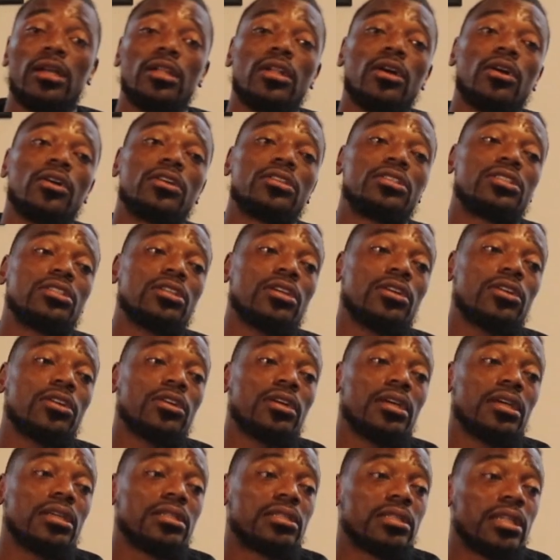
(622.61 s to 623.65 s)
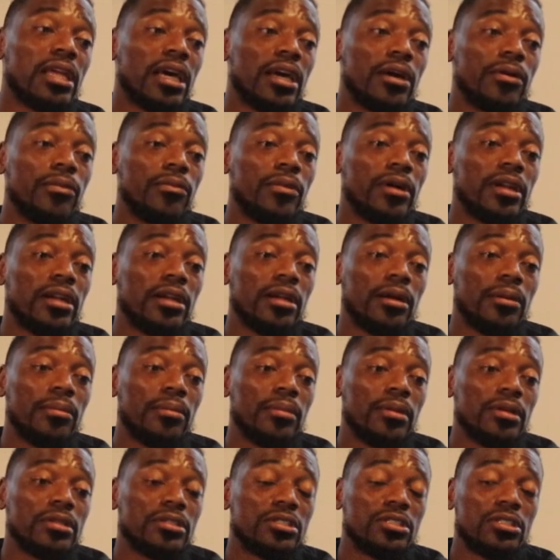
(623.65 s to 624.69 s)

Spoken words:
dog, sugar is like one of them.